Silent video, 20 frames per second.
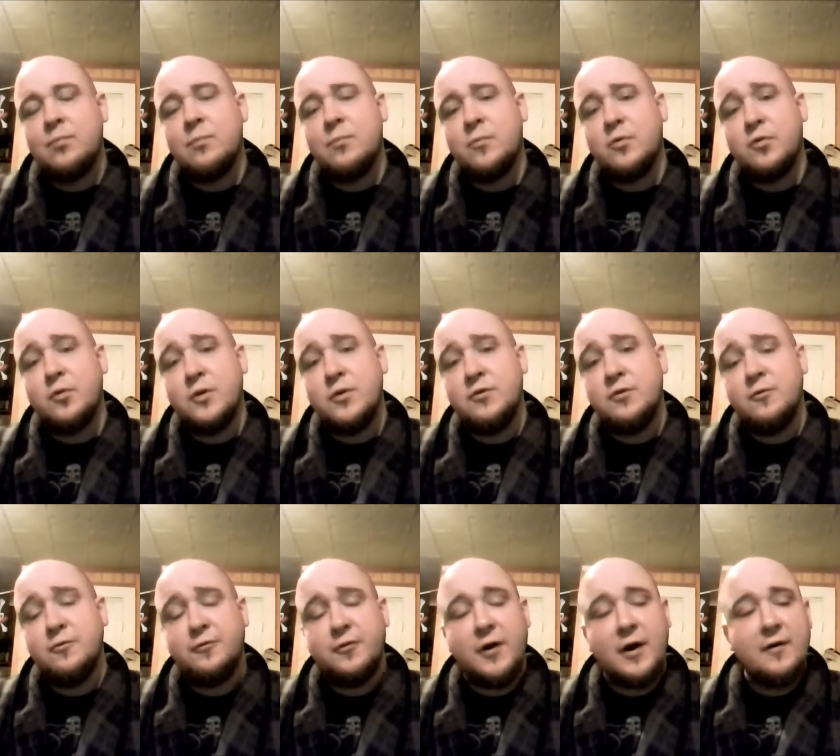
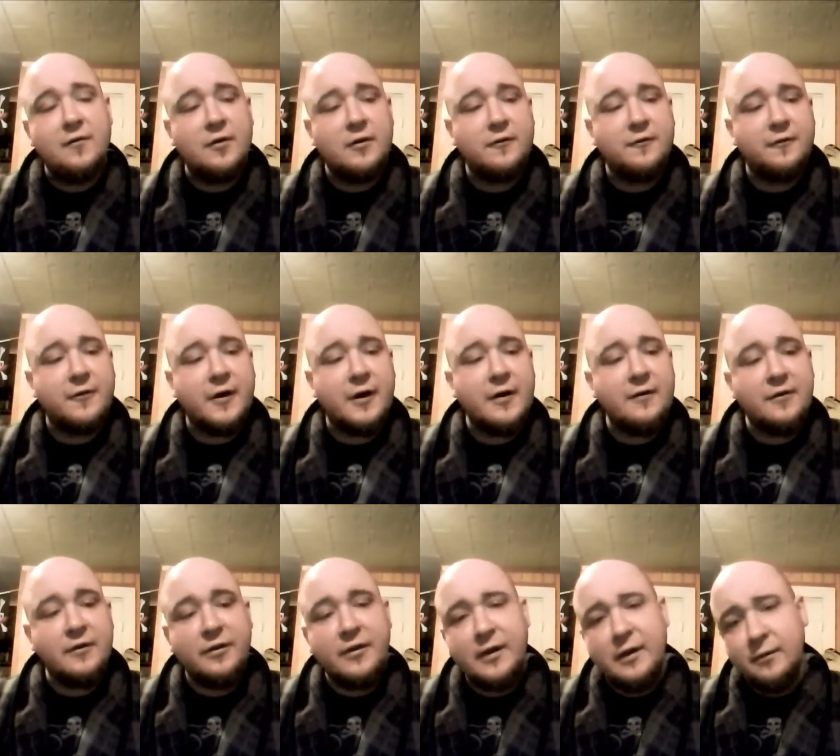3.25 out of 5,
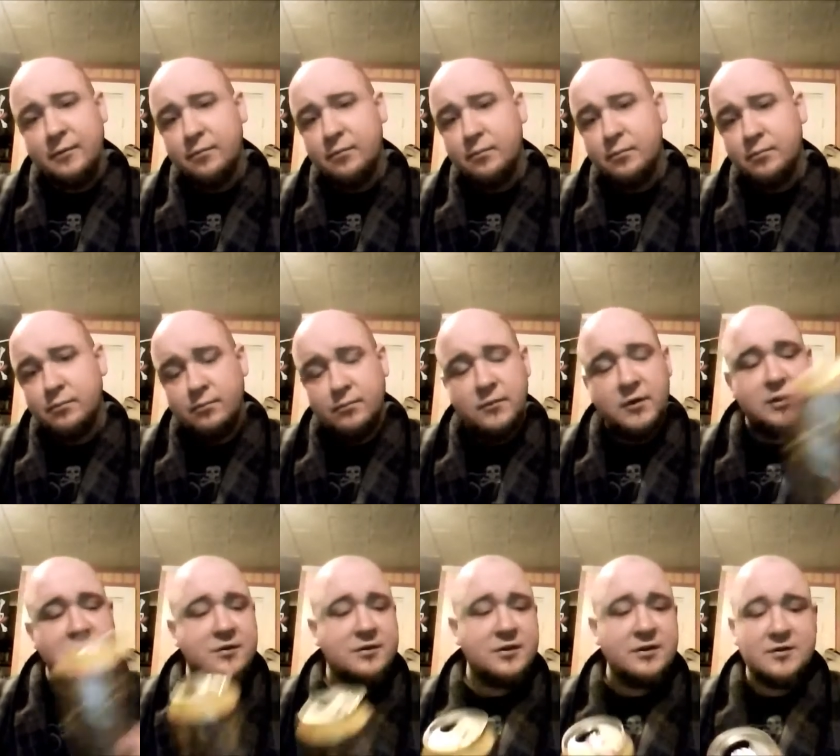I think.
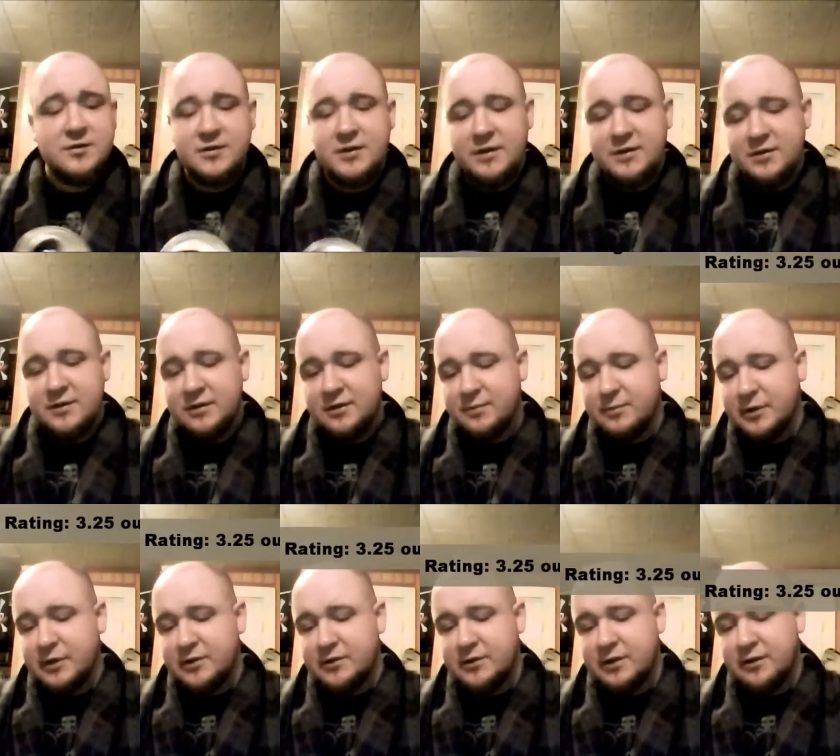It's decent,
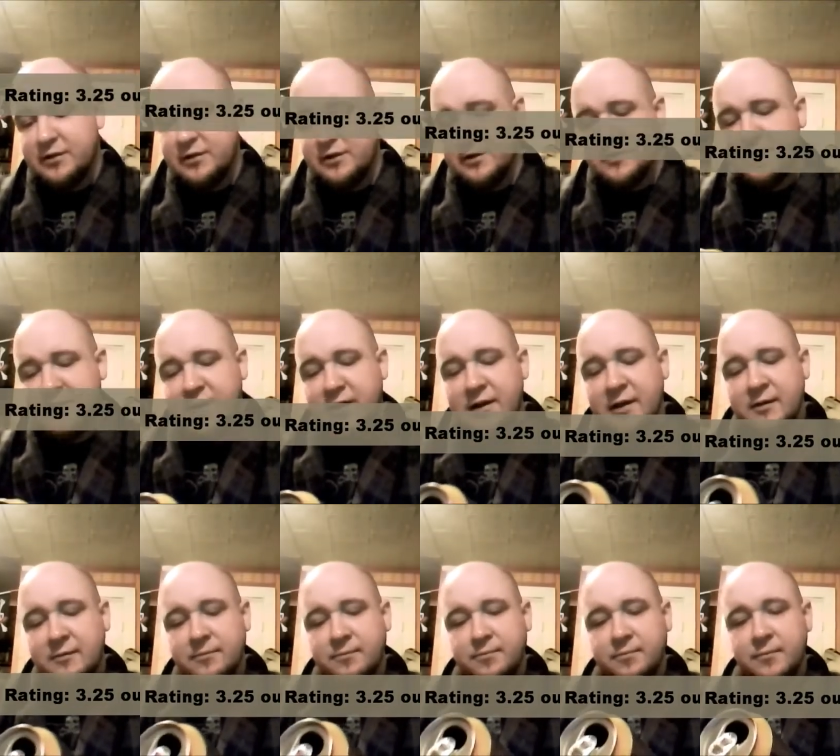but it's nothing
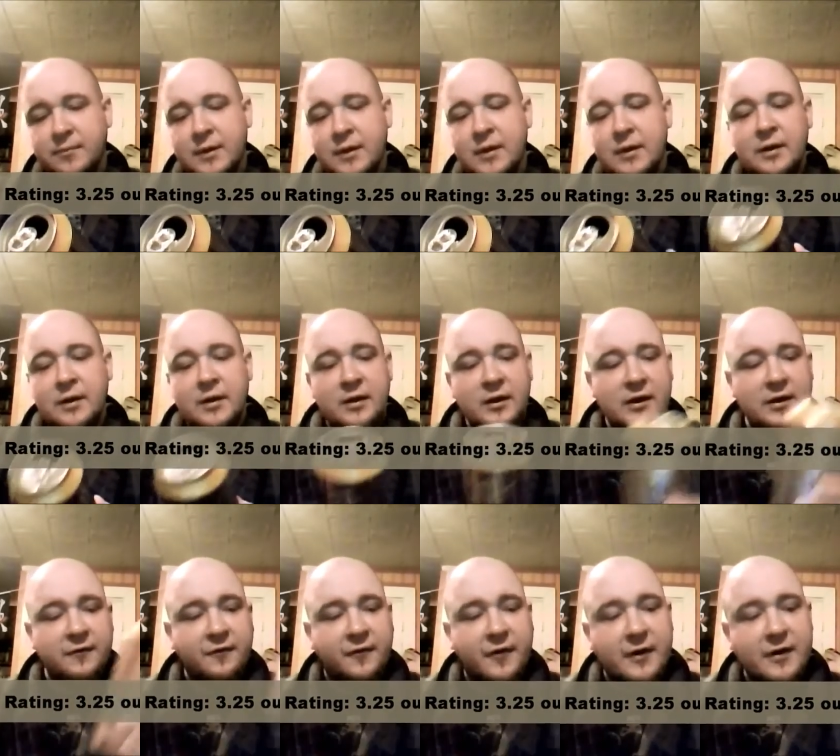exciting.
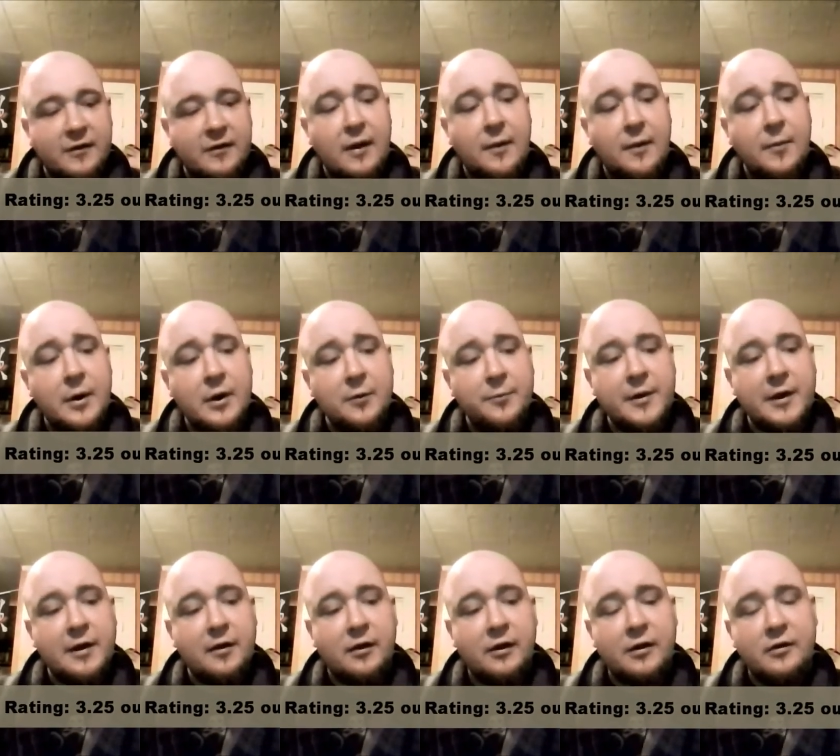Can find a lot better
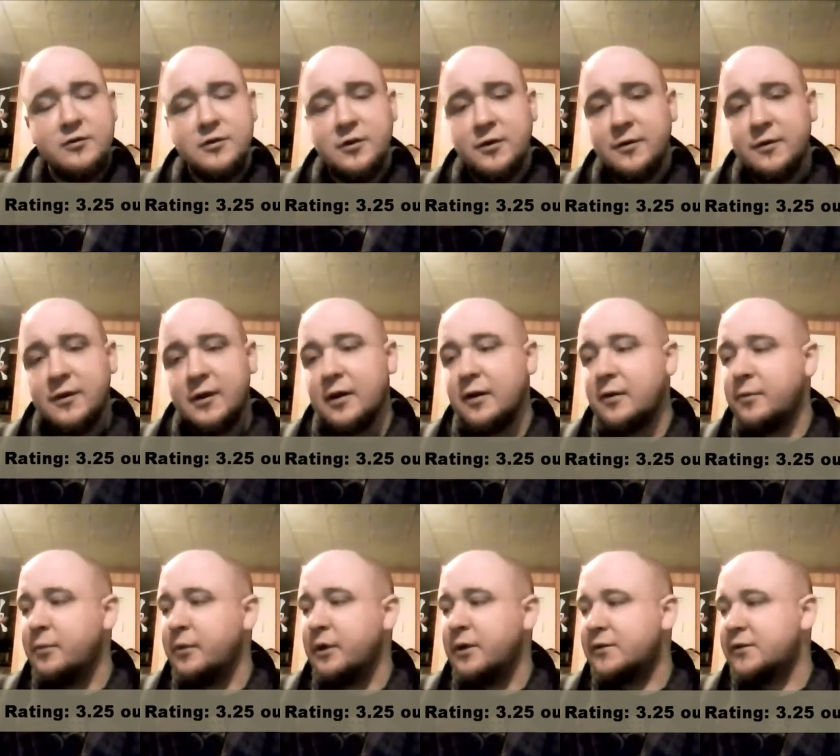pale ales out there,
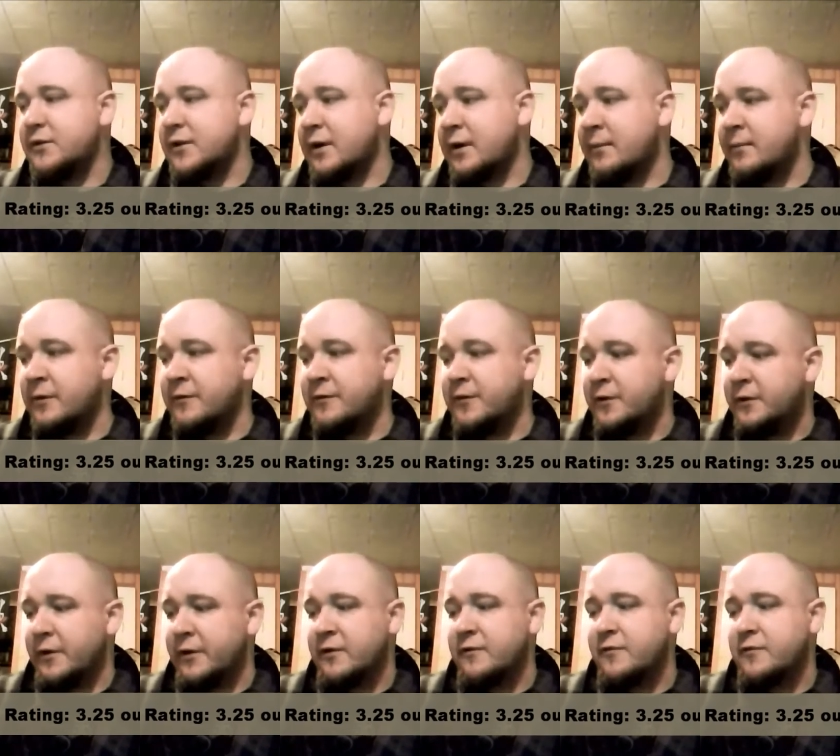but if you're
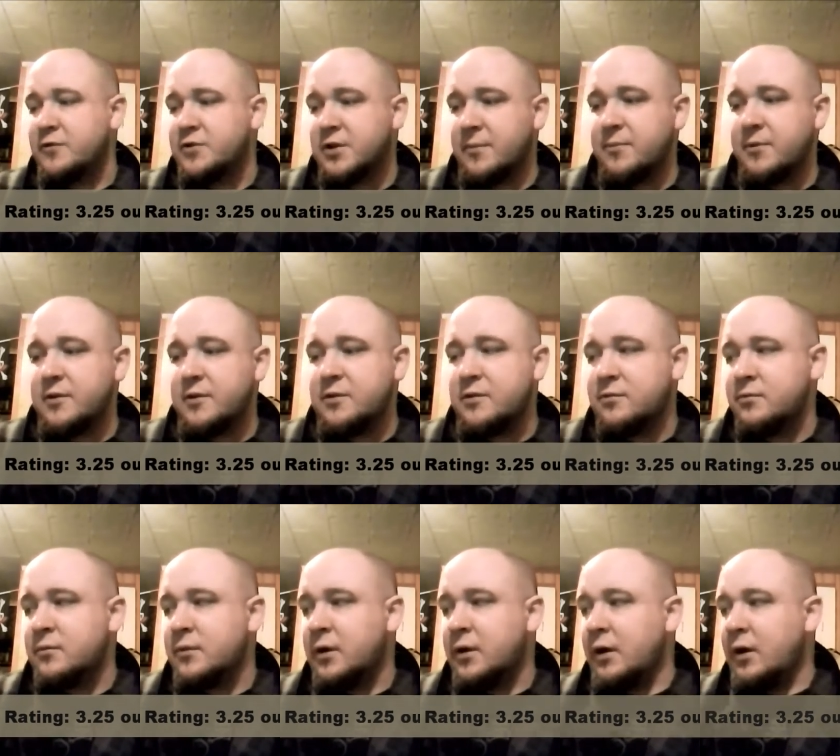looking for
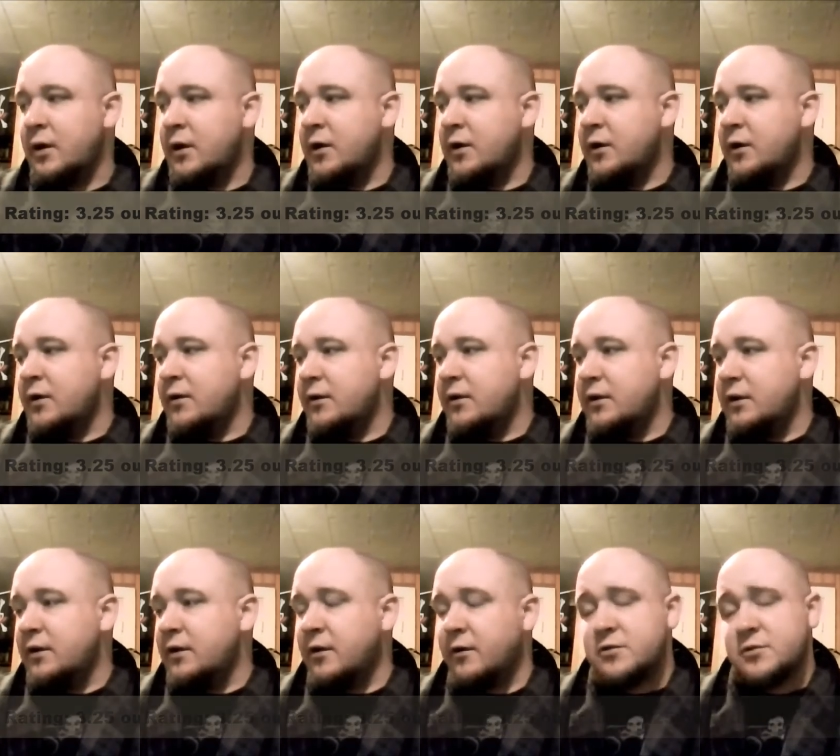something,
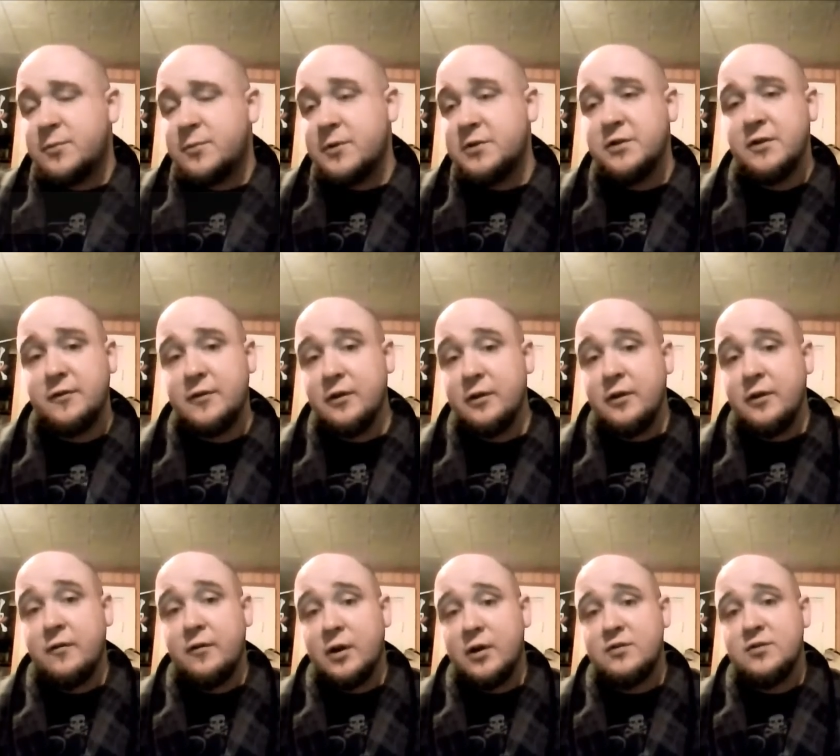especially if you
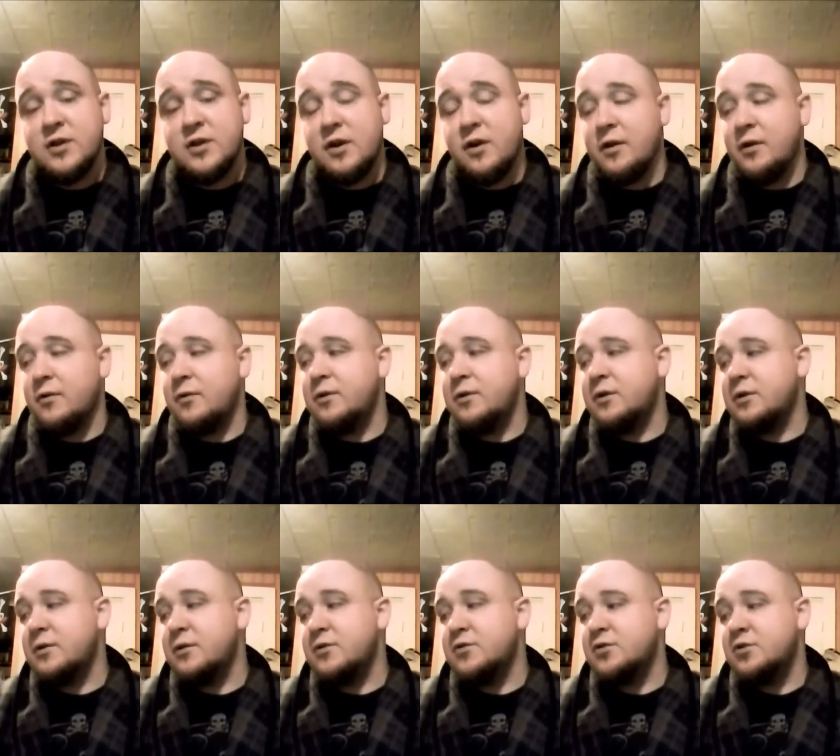live in Ontario and
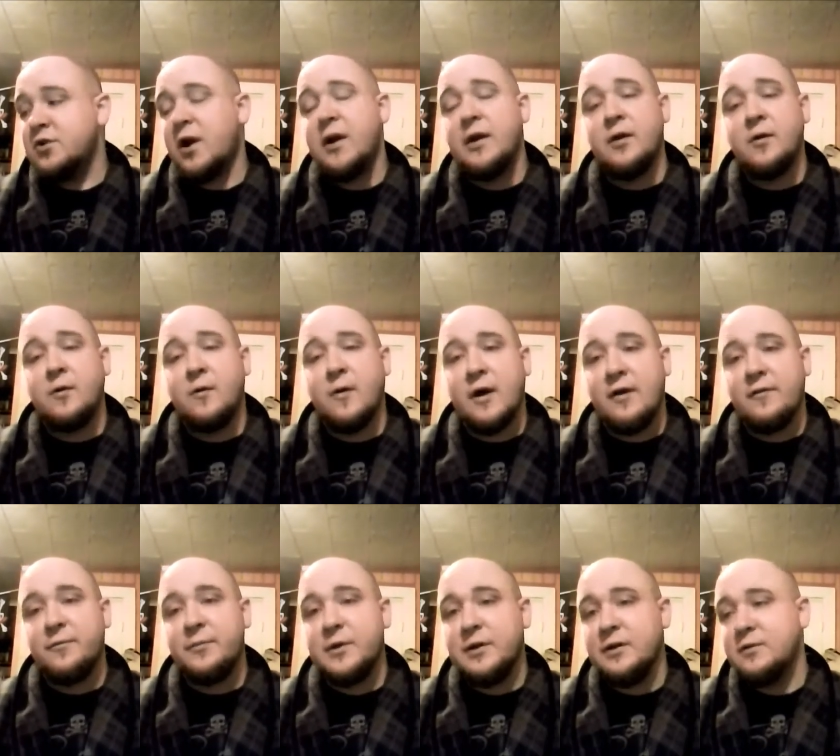you're just trying out
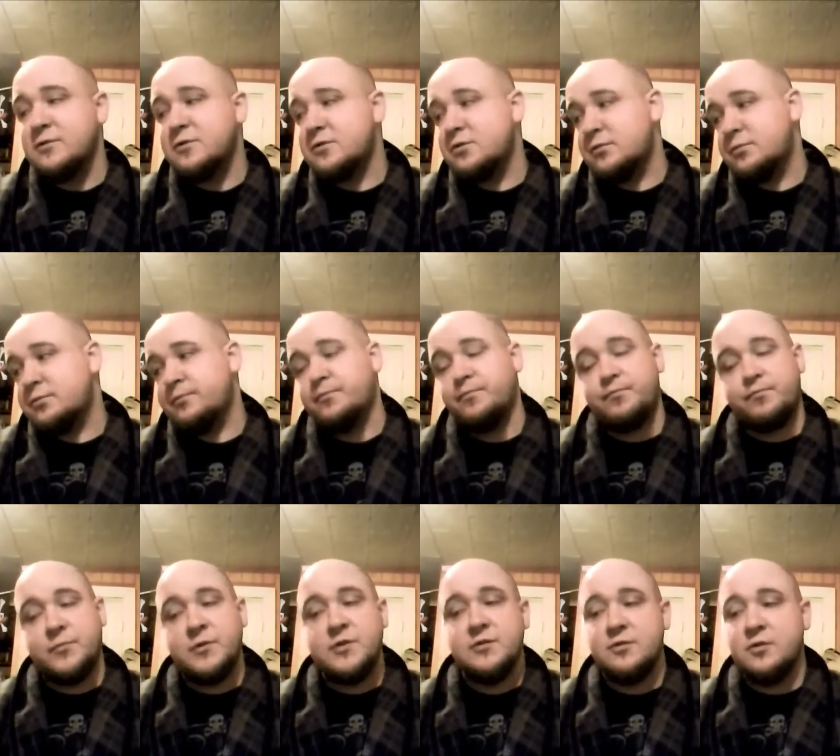craft beers,
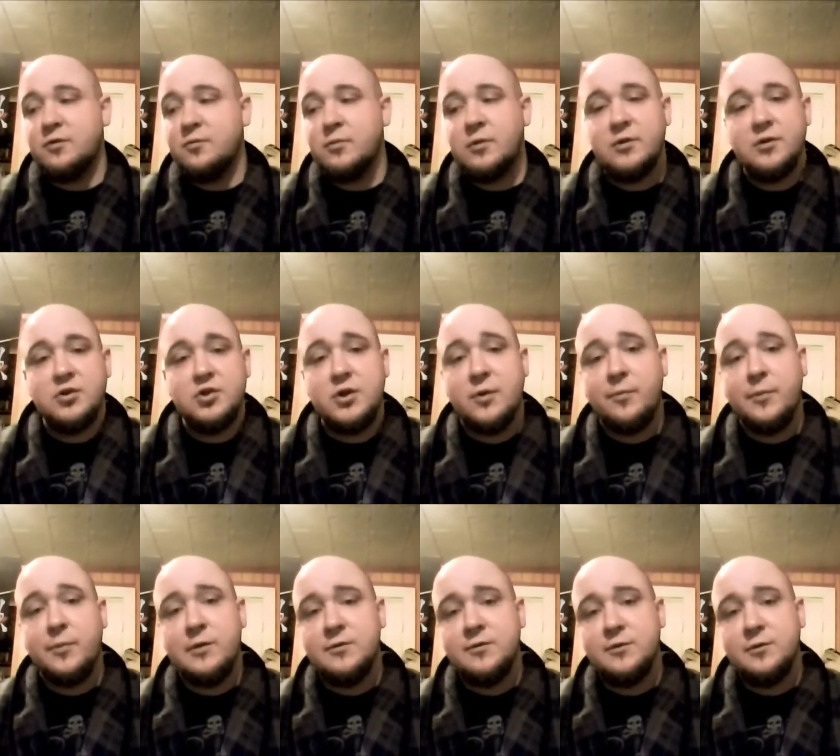this is a good one to jump
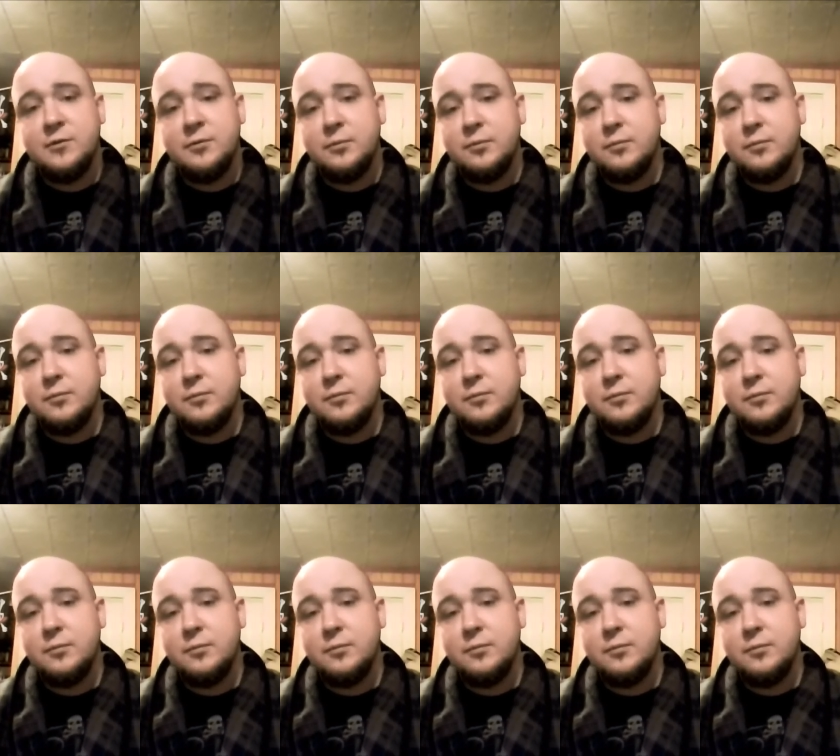into.